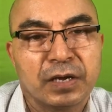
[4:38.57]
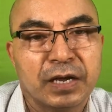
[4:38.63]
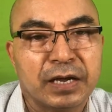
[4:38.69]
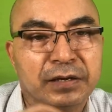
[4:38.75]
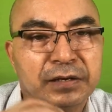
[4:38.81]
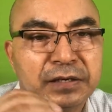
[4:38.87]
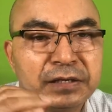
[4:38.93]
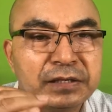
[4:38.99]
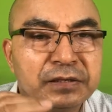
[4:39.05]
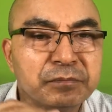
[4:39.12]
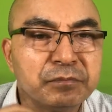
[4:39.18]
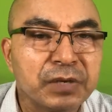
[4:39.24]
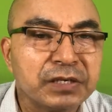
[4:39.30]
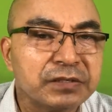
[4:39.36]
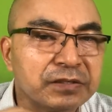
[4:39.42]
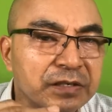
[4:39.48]
And in
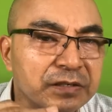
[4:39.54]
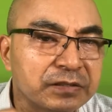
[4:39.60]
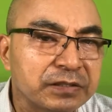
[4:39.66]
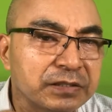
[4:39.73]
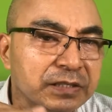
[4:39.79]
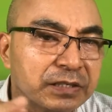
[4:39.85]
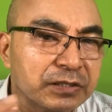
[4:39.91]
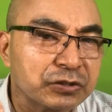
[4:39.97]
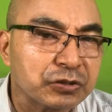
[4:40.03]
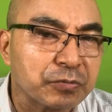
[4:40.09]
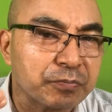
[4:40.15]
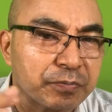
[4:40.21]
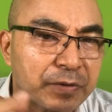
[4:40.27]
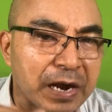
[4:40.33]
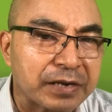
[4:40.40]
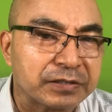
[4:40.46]
my 30 years
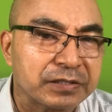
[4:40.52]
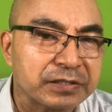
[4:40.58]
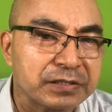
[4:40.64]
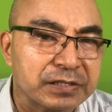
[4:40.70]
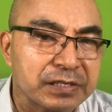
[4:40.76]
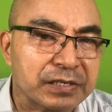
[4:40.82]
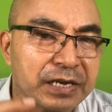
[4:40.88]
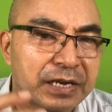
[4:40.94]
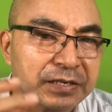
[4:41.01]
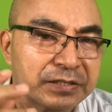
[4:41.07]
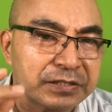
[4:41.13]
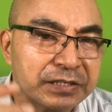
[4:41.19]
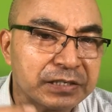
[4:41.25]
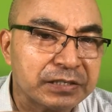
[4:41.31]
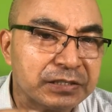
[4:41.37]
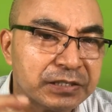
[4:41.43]
of practice as
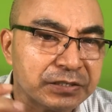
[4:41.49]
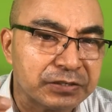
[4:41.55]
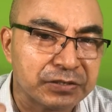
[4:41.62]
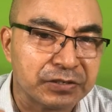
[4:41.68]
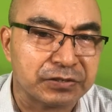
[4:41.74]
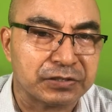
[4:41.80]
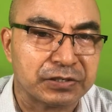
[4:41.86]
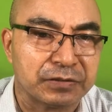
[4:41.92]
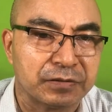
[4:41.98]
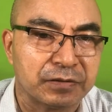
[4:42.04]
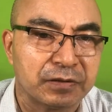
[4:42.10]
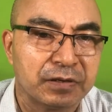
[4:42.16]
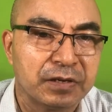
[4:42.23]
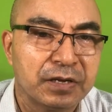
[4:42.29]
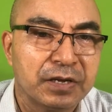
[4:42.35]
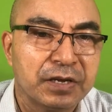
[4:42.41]
ENT surgeon,
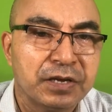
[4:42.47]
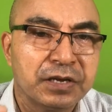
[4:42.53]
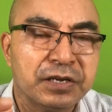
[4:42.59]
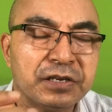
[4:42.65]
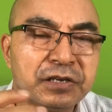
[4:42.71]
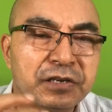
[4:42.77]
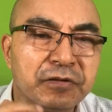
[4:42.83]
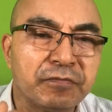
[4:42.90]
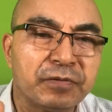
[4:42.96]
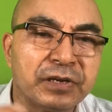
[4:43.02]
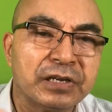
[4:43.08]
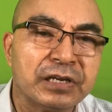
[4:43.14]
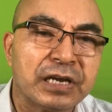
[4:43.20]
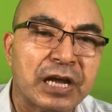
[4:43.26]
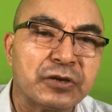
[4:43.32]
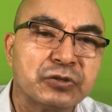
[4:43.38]
in the
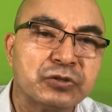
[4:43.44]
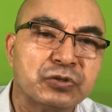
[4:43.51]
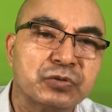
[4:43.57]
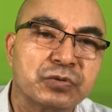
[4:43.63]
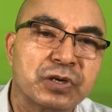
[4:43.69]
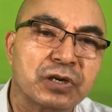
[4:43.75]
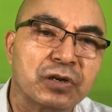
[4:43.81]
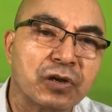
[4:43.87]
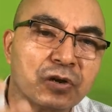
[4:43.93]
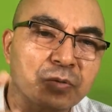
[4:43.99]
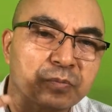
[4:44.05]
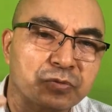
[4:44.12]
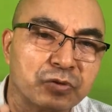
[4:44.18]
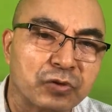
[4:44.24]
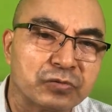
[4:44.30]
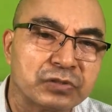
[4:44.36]
beginning I used to cut a lot
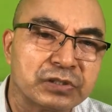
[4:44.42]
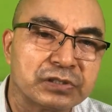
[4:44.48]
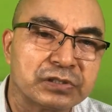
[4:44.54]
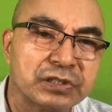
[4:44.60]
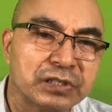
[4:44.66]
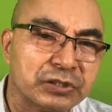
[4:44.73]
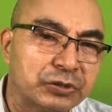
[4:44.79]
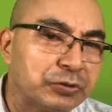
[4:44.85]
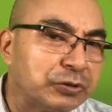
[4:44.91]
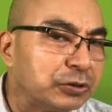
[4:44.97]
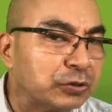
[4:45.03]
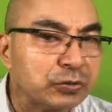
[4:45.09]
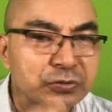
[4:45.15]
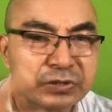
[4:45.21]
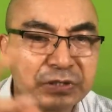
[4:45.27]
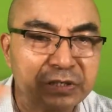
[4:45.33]
of tonsils, and during
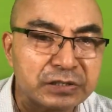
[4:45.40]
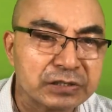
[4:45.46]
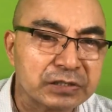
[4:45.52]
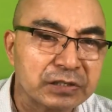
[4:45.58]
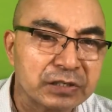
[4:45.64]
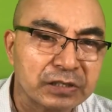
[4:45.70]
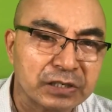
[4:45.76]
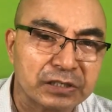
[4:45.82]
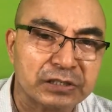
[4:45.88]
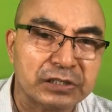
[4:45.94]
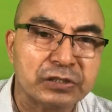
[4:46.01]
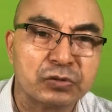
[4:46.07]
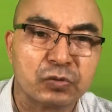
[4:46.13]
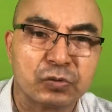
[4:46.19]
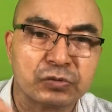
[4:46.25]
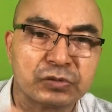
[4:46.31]
those days,
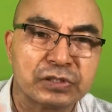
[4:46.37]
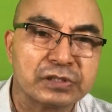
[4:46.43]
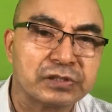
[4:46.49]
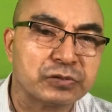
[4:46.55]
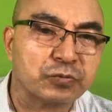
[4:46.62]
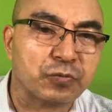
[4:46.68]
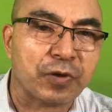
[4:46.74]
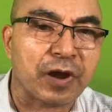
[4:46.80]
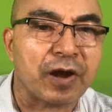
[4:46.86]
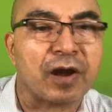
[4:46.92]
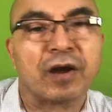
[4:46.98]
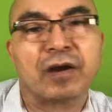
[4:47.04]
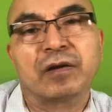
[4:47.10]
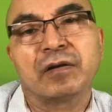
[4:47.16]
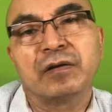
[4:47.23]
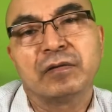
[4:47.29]
cutting tonsils
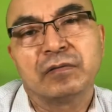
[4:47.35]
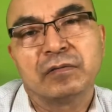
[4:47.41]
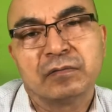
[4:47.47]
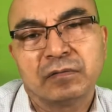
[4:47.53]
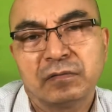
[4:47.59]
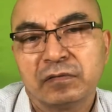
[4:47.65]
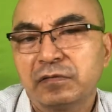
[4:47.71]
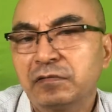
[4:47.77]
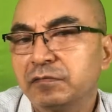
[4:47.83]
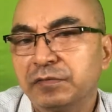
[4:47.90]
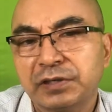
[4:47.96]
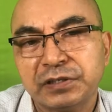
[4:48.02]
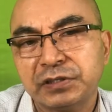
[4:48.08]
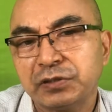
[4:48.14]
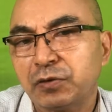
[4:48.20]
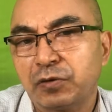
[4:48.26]
were
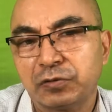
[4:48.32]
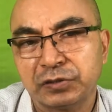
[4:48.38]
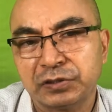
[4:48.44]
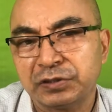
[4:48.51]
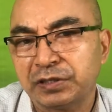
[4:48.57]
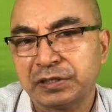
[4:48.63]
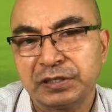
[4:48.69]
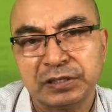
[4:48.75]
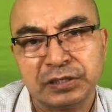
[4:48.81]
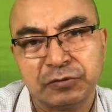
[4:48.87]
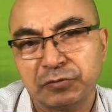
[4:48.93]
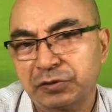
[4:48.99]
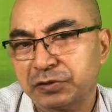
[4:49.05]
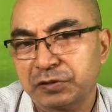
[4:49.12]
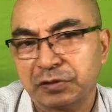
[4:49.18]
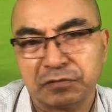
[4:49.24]
very ordinary, it
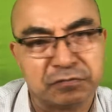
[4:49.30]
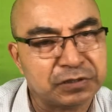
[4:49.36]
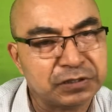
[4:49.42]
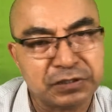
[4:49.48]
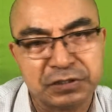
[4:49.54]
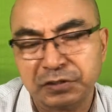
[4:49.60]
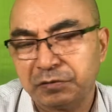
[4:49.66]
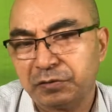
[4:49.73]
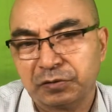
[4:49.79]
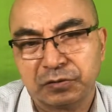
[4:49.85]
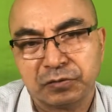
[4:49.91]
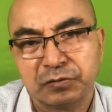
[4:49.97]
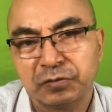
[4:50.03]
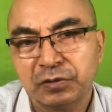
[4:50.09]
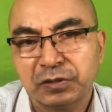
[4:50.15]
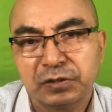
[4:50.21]
was a very,
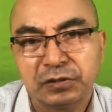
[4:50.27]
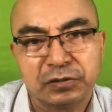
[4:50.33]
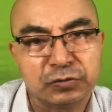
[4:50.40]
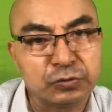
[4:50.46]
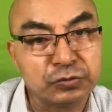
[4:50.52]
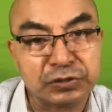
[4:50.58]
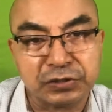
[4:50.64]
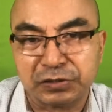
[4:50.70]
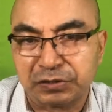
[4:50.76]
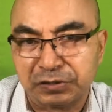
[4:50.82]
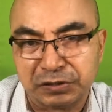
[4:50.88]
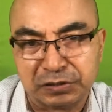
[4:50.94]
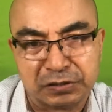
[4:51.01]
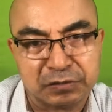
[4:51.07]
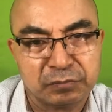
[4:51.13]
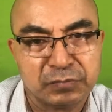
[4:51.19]
routine
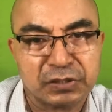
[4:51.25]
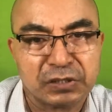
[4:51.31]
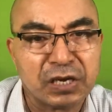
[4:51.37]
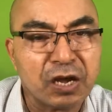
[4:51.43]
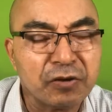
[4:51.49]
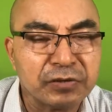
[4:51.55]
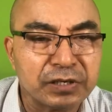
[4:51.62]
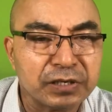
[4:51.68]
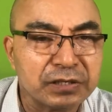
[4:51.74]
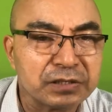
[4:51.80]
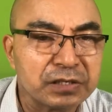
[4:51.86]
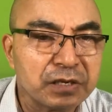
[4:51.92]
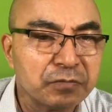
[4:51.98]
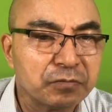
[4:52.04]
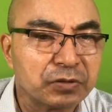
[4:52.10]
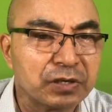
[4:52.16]
thing. But nowadays,
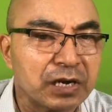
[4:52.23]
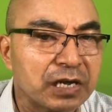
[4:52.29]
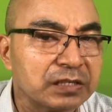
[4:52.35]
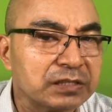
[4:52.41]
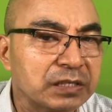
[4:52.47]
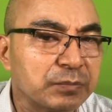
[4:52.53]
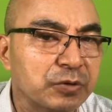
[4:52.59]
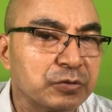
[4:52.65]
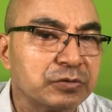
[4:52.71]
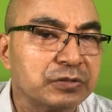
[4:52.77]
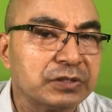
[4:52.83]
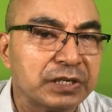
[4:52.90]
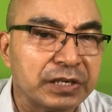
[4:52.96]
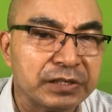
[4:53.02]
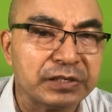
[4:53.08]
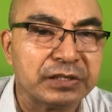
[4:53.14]
for the last about
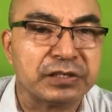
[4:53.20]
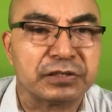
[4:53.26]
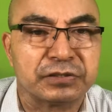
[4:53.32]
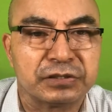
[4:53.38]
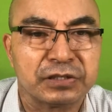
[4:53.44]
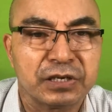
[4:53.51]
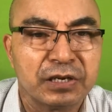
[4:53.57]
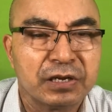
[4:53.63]
10 years,